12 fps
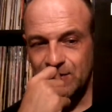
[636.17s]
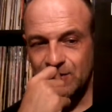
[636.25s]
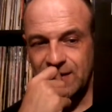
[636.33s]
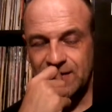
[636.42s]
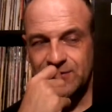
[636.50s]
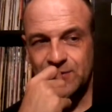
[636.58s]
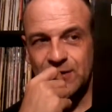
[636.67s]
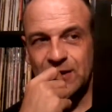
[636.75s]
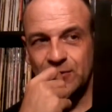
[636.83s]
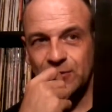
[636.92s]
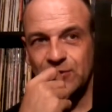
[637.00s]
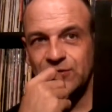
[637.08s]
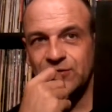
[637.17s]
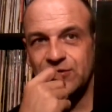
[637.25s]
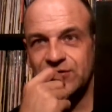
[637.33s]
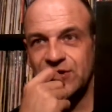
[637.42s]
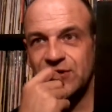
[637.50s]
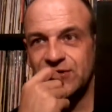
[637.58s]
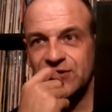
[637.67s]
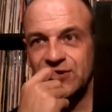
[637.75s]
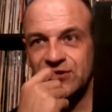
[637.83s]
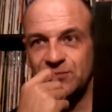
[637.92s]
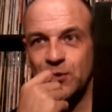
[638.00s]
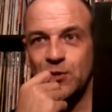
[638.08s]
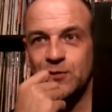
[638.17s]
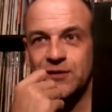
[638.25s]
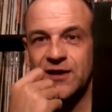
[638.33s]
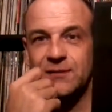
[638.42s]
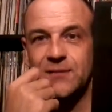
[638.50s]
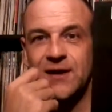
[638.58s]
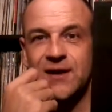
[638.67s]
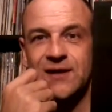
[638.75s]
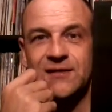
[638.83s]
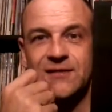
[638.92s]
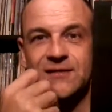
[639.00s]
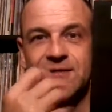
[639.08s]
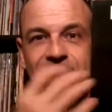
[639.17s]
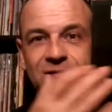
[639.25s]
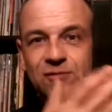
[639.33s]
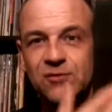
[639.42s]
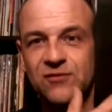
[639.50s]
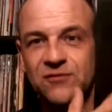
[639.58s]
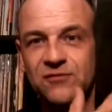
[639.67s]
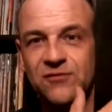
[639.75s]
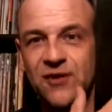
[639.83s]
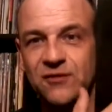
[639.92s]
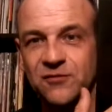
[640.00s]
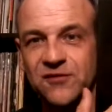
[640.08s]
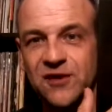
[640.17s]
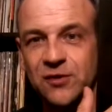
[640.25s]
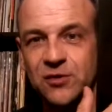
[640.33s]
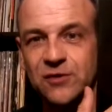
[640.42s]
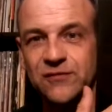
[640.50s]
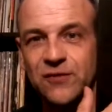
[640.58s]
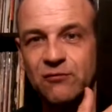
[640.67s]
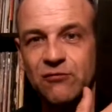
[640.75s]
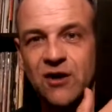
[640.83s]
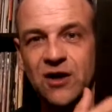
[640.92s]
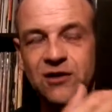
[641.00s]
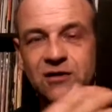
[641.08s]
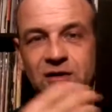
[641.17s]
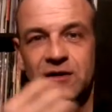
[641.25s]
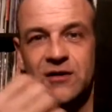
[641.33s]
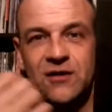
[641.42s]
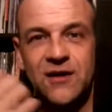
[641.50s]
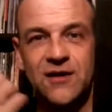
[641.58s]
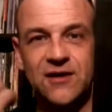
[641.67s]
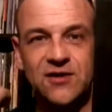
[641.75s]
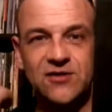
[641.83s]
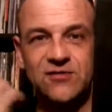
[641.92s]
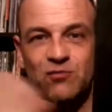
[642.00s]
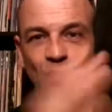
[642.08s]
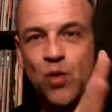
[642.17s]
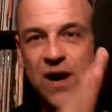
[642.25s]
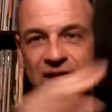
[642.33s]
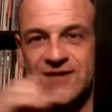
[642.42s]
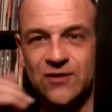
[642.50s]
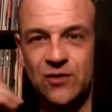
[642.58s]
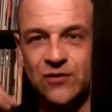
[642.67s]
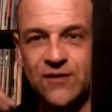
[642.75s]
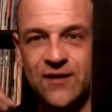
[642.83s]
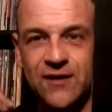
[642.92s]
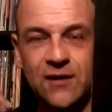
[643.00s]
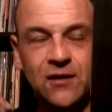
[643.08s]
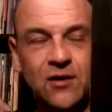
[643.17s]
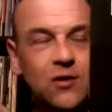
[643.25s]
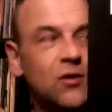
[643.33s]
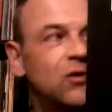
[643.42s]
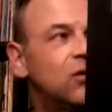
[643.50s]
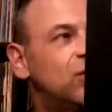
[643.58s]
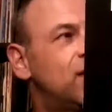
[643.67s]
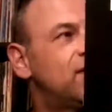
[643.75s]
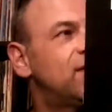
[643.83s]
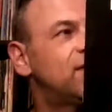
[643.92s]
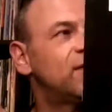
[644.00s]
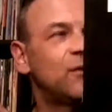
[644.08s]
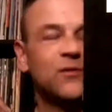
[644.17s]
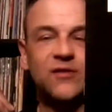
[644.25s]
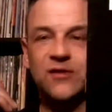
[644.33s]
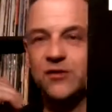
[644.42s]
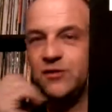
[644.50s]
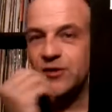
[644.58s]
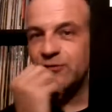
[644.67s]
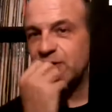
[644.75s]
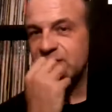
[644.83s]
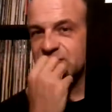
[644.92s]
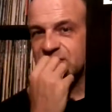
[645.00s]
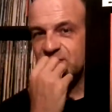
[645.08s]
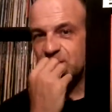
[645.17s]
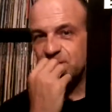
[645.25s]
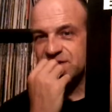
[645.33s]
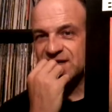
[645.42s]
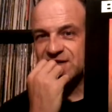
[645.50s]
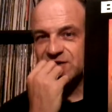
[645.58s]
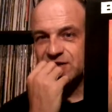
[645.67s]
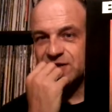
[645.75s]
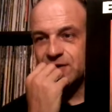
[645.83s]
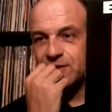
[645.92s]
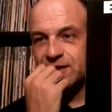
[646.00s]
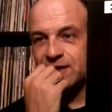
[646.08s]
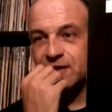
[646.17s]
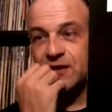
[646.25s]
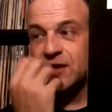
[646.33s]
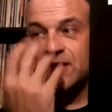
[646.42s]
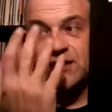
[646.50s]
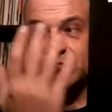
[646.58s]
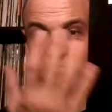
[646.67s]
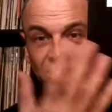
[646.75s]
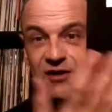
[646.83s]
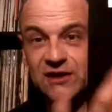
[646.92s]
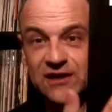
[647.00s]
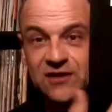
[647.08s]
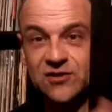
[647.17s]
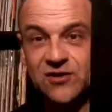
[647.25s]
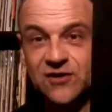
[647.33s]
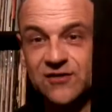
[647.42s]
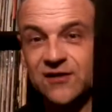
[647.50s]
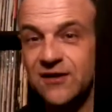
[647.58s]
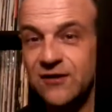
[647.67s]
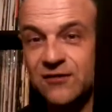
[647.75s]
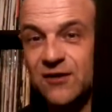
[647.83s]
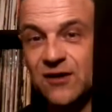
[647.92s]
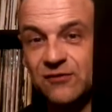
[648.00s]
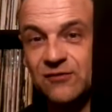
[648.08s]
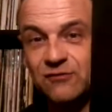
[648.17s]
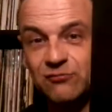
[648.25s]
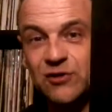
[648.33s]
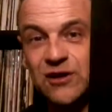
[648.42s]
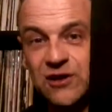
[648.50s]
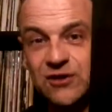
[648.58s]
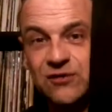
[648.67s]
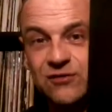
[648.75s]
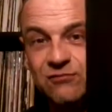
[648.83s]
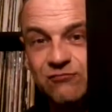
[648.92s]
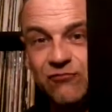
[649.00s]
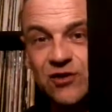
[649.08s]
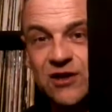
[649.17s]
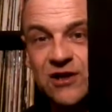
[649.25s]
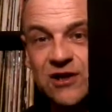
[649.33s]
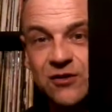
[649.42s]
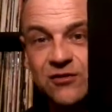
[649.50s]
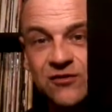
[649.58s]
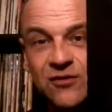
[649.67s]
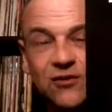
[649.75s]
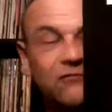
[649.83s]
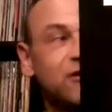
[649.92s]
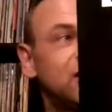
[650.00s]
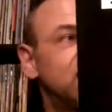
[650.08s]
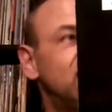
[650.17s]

Whether it was just an experiment they made and this was the final single of the run and they just whacked it on there, or whether it was a new direction they were potentially going in. It was really interesting. It was a really good song. I really